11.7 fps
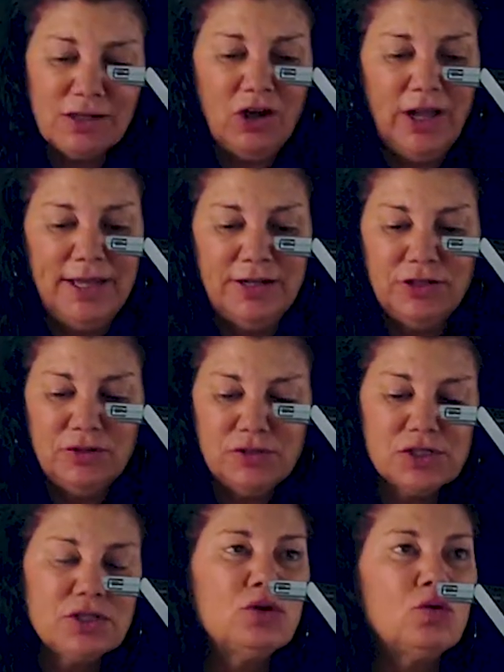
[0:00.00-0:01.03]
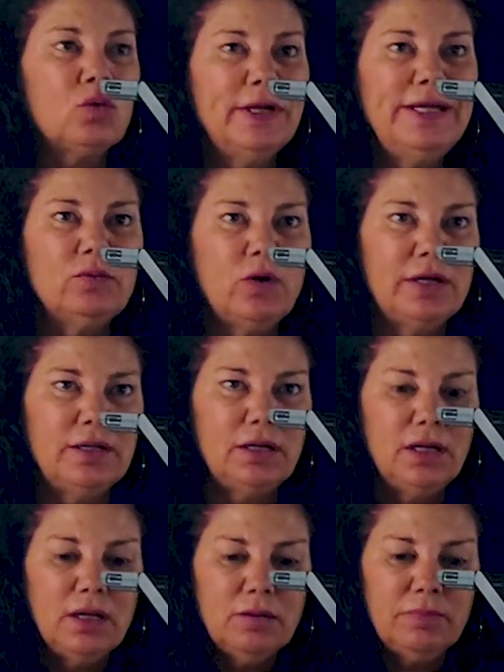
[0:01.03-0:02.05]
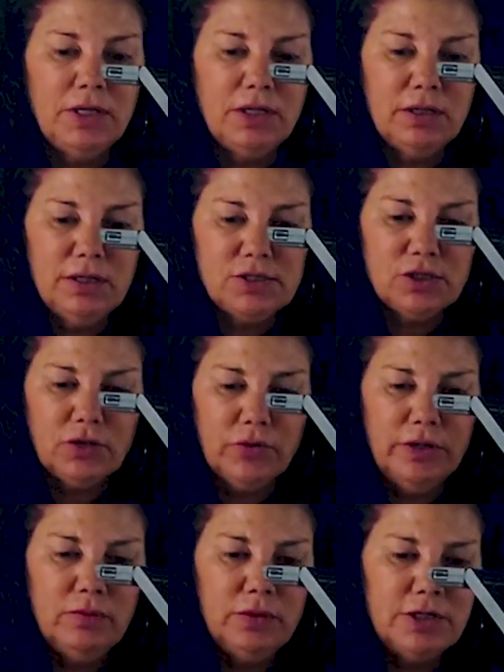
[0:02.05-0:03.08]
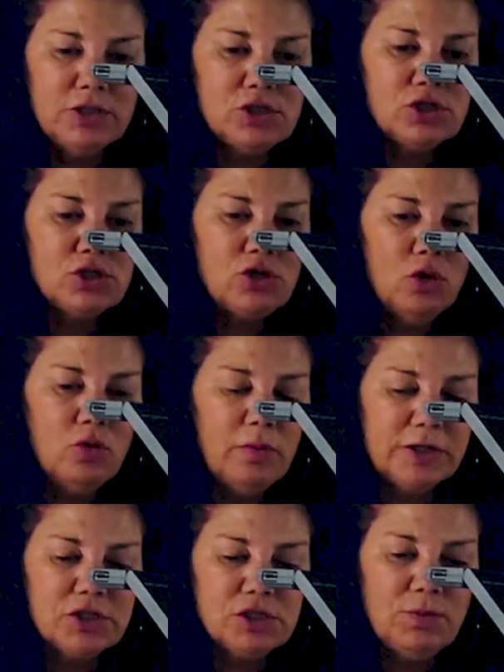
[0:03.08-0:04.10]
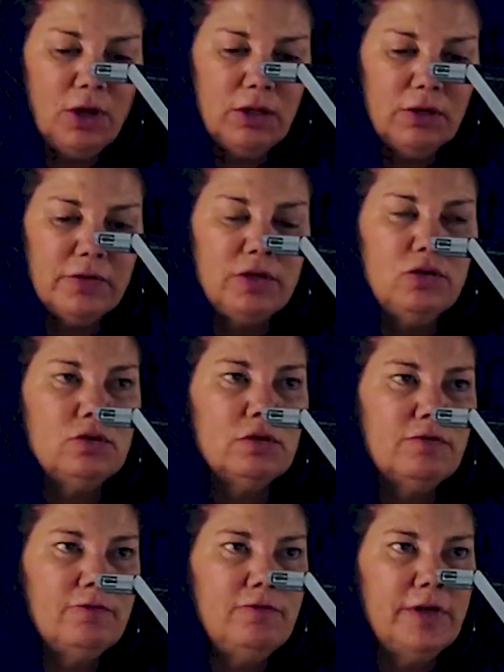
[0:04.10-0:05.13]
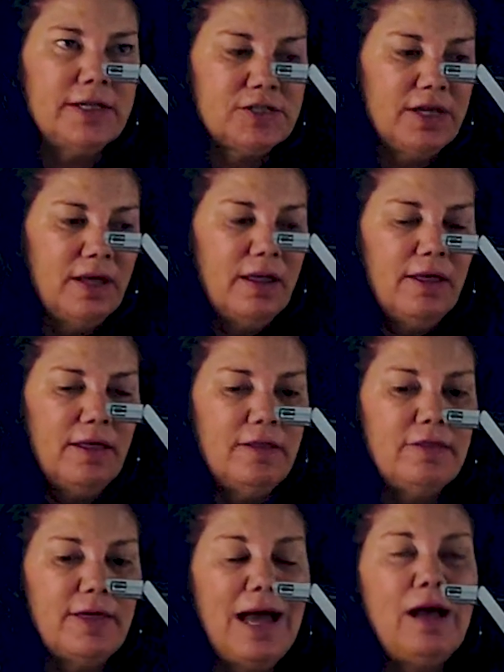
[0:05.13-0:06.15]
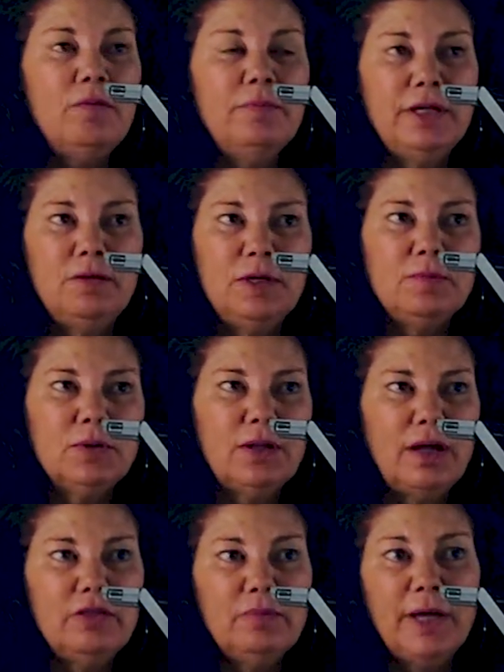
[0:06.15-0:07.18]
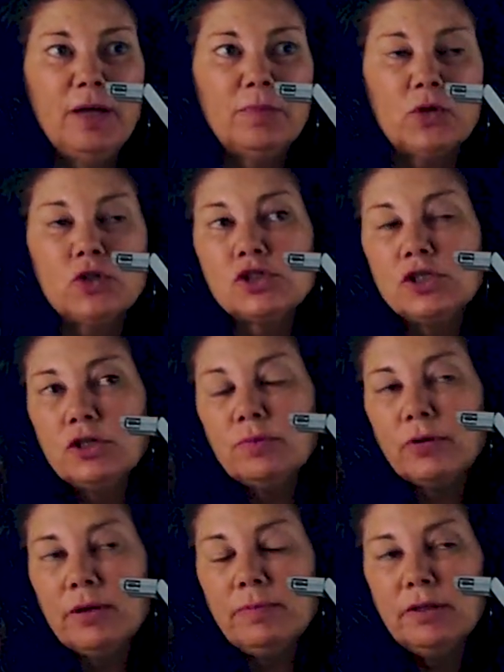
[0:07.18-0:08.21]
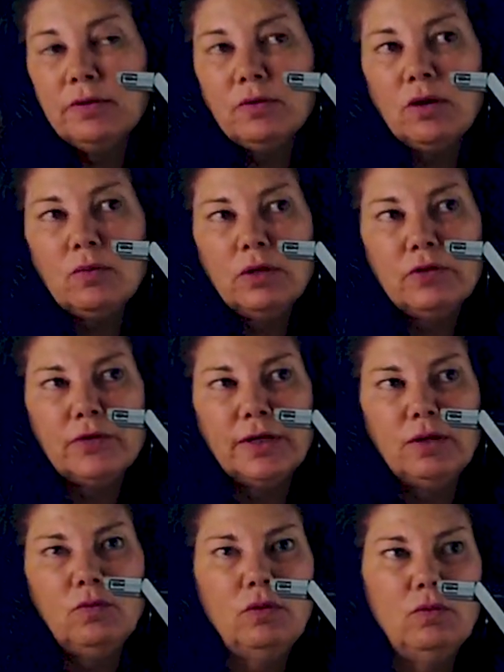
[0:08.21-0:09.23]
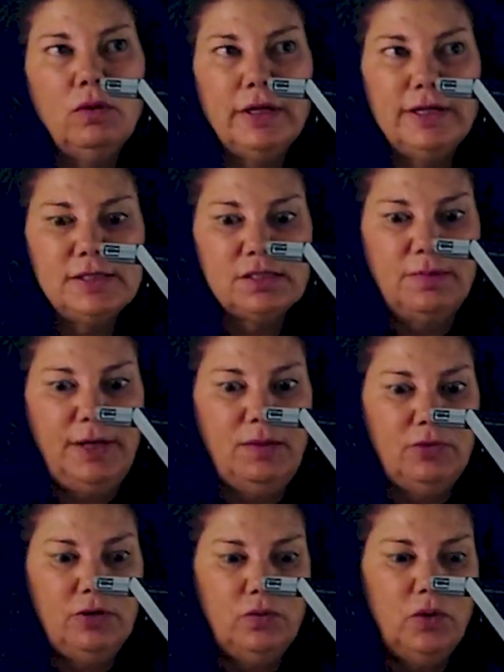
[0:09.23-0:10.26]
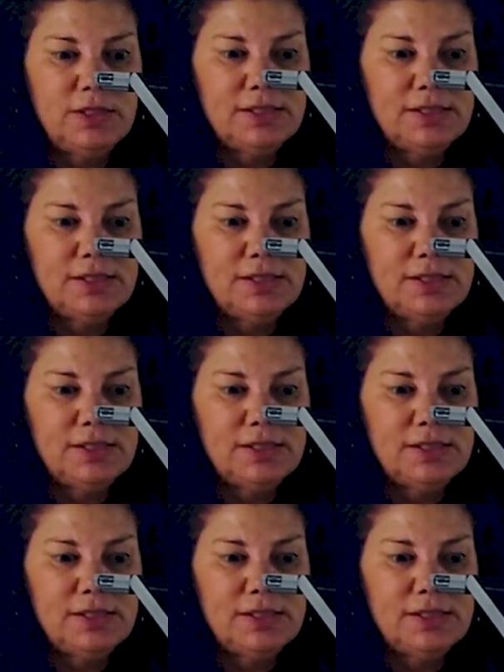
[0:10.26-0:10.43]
go ahead and use the green one because the green one is so much smaller that you can fit that many people on the paper. So you probably are wondering, well, what is the paper and what